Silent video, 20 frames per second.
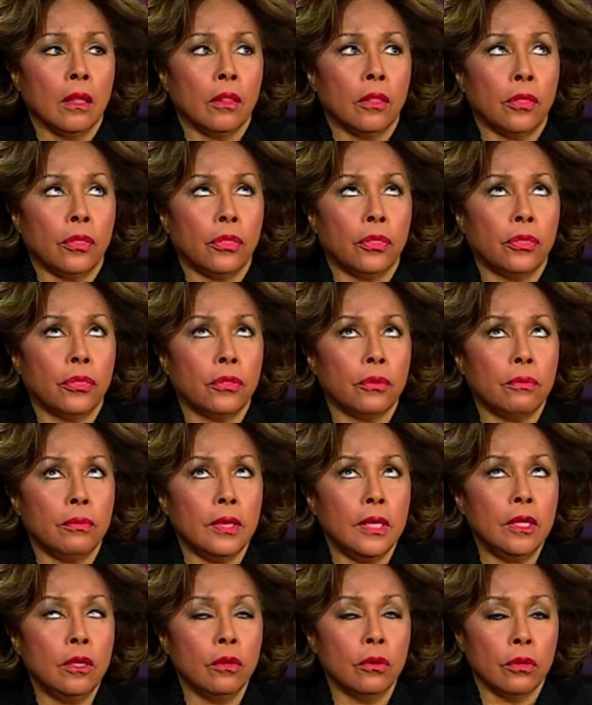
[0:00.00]

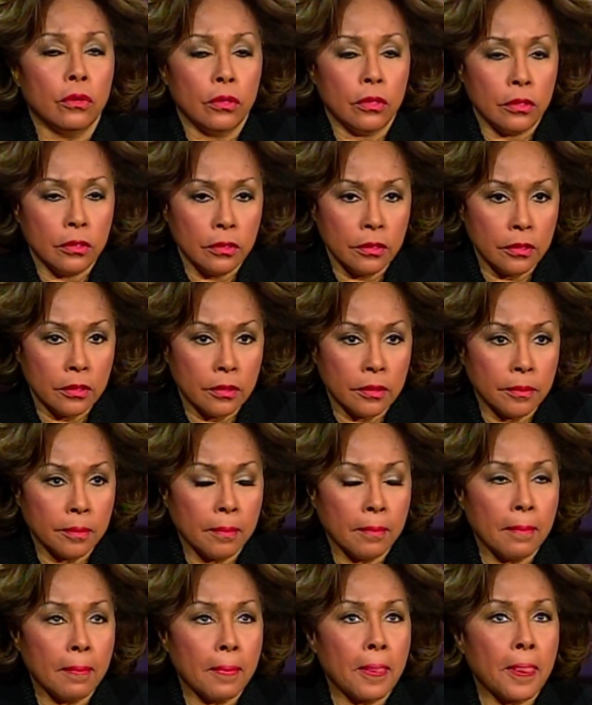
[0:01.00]
three girls.
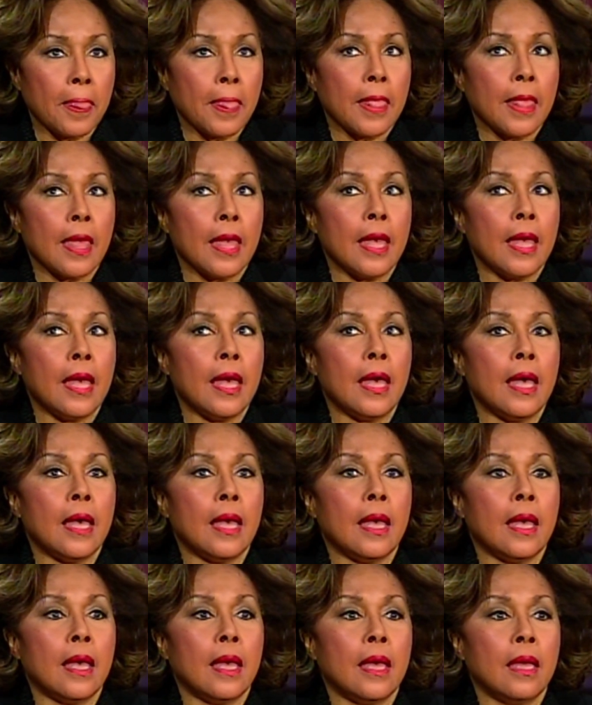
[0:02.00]

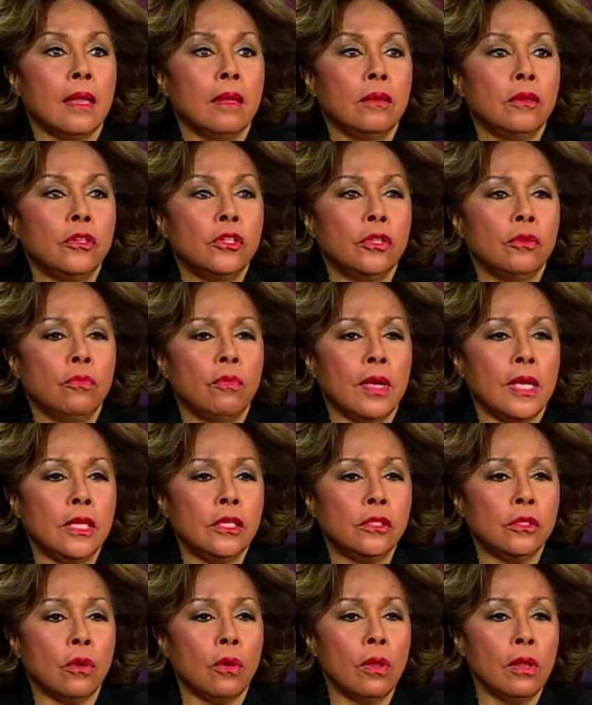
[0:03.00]
And she
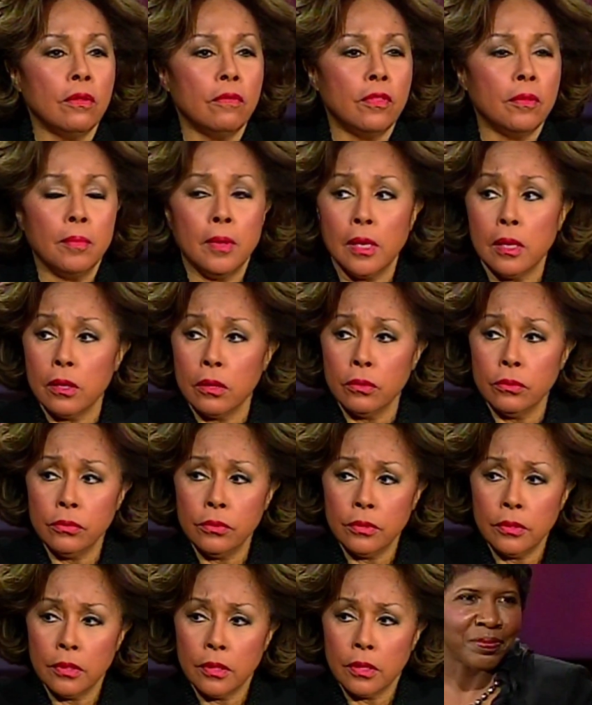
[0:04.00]
raised all of them alone.